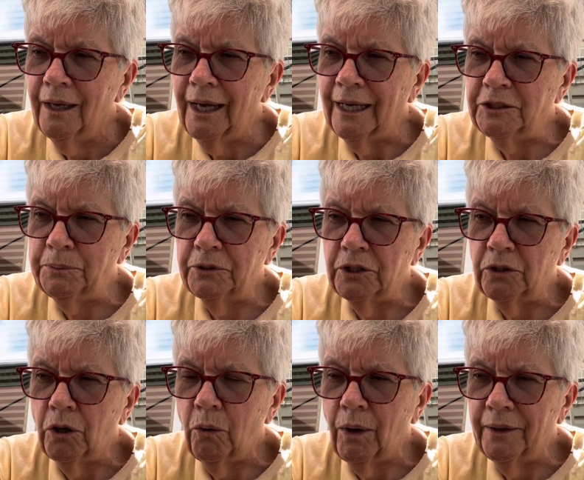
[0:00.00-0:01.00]
And she put the
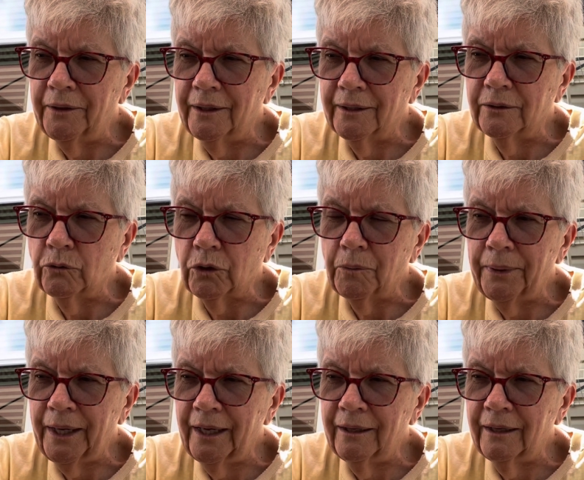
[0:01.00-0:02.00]
dough on the grill
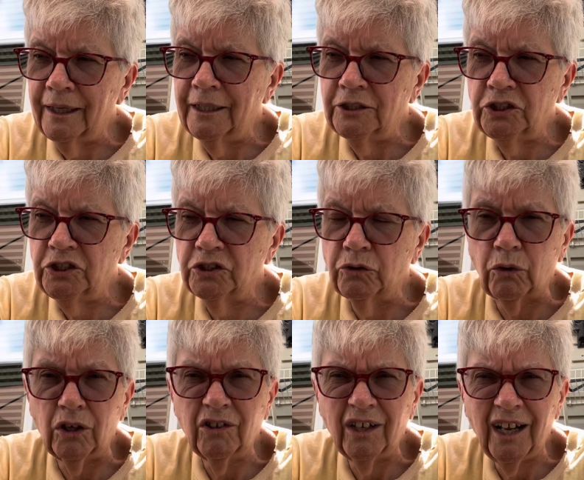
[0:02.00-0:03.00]
pan and then she just
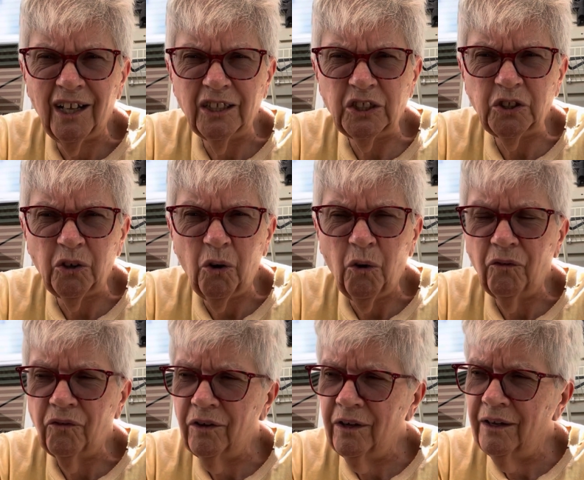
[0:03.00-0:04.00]
grilled it on the stove
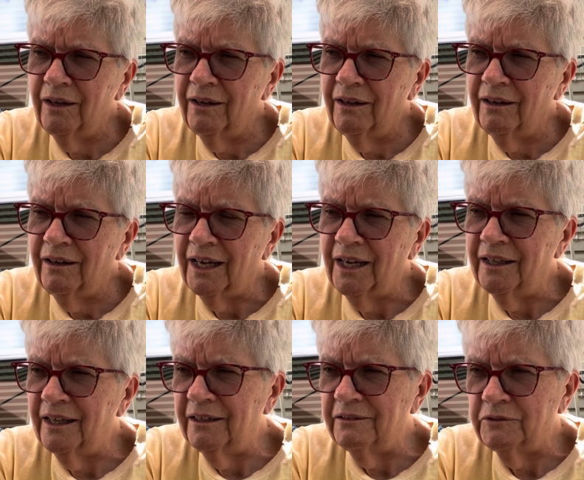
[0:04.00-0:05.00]
and
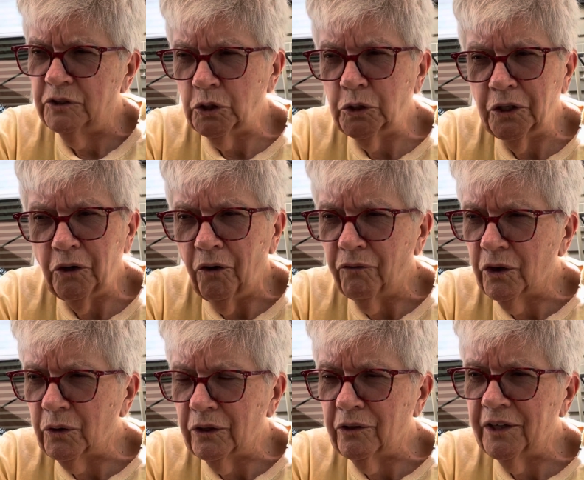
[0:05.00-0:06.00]
then turned it over,
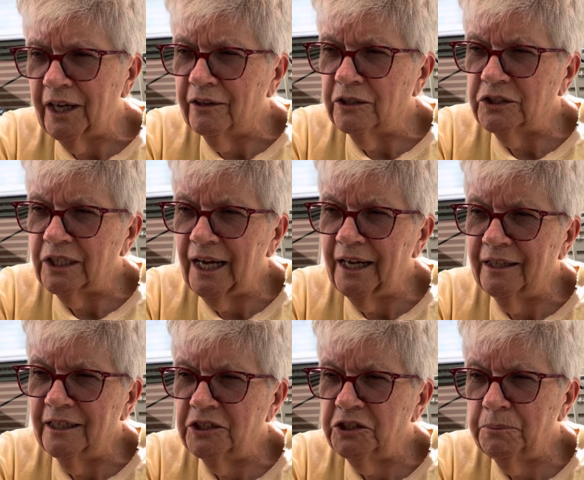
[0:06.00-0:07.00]
grilled the other side,
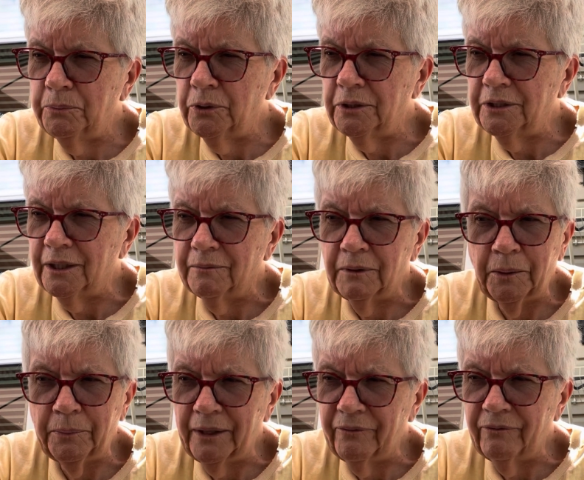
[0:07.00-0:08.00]
and then she put a little
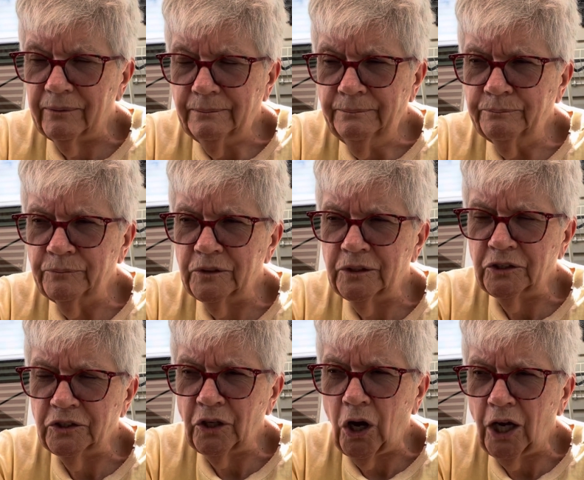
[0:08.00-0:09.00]
bit of
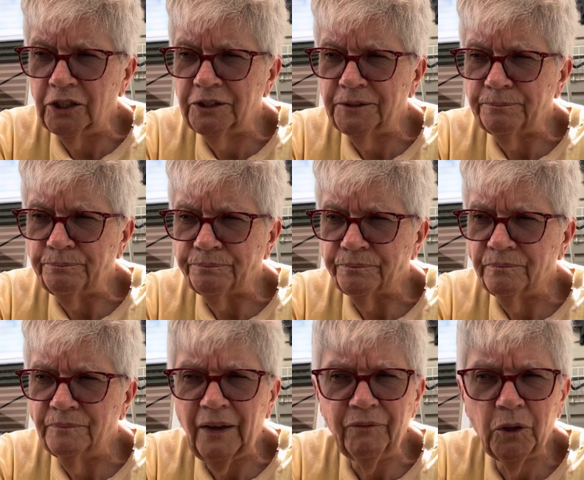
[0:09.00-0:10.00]
sauce,
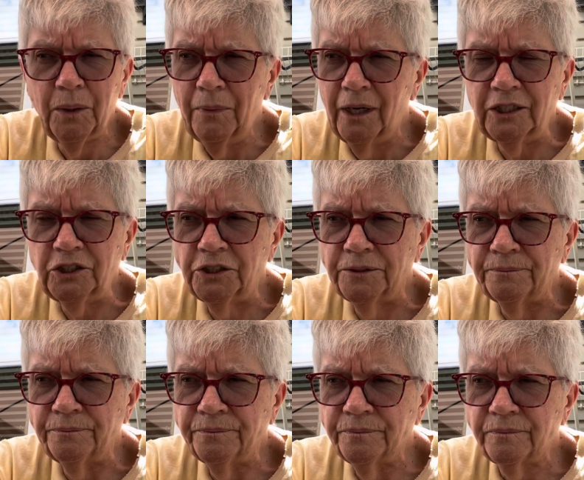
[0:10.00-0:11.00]
not very much,
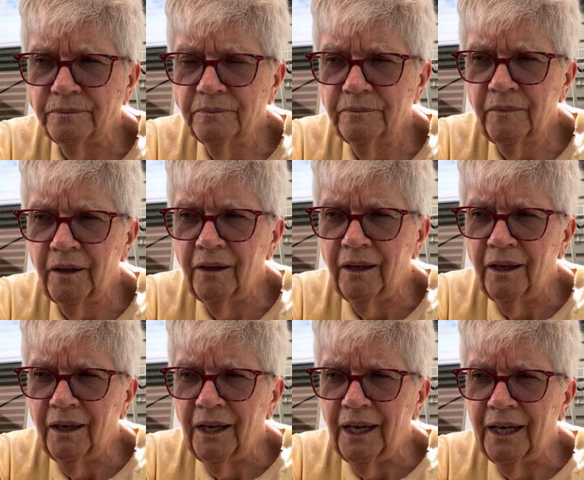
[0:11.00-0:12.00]

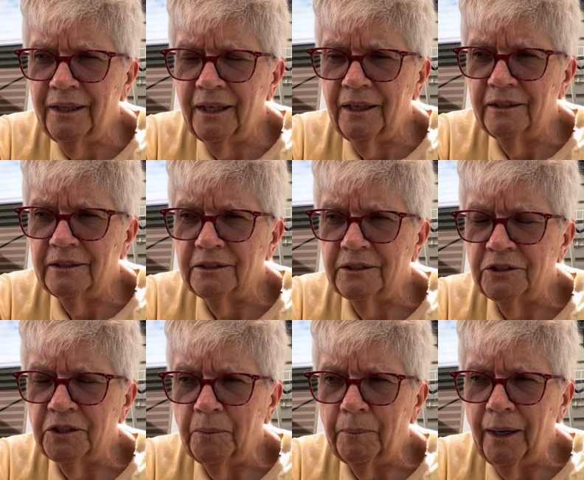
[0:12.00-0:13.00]
and then
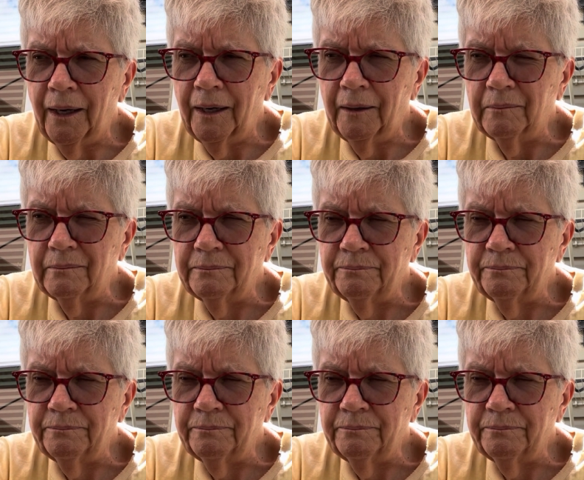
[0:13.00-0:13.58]
some, um,